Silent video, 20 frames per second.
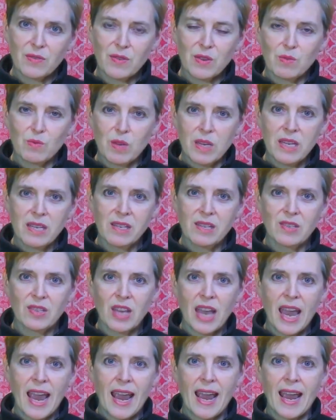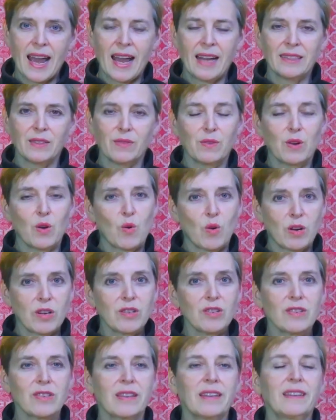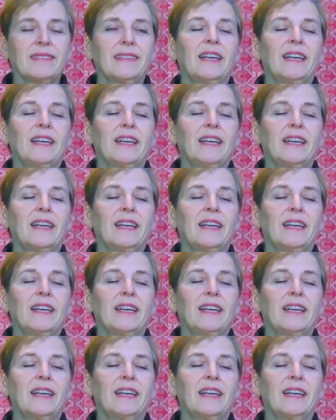few weeks, and of course,